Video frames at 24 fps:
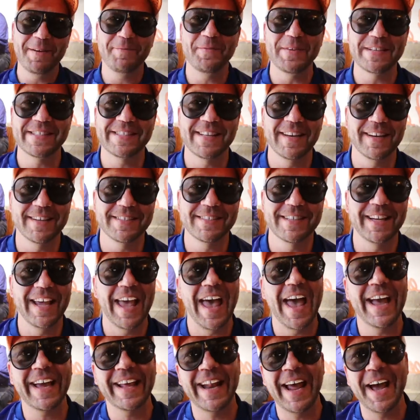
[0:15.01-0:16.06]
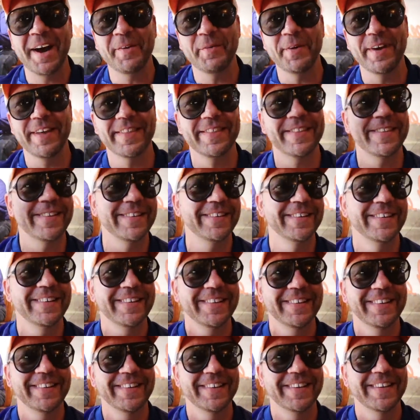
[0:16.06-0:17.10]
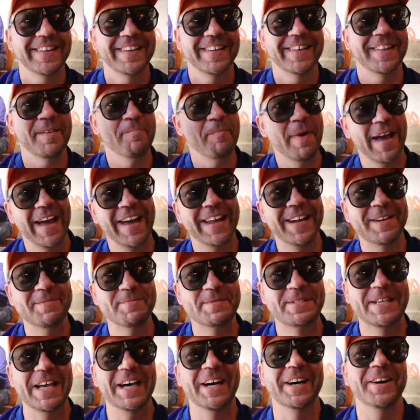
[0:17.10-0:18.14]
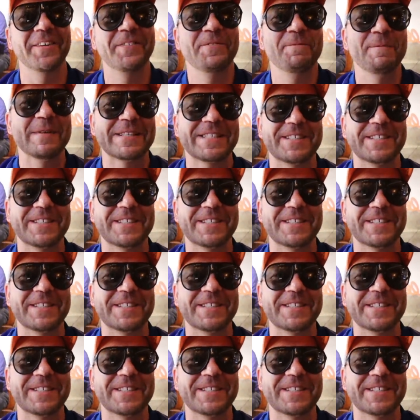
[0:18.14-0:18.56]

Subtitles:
Thinking about Bill Dance, watching these fish prance through my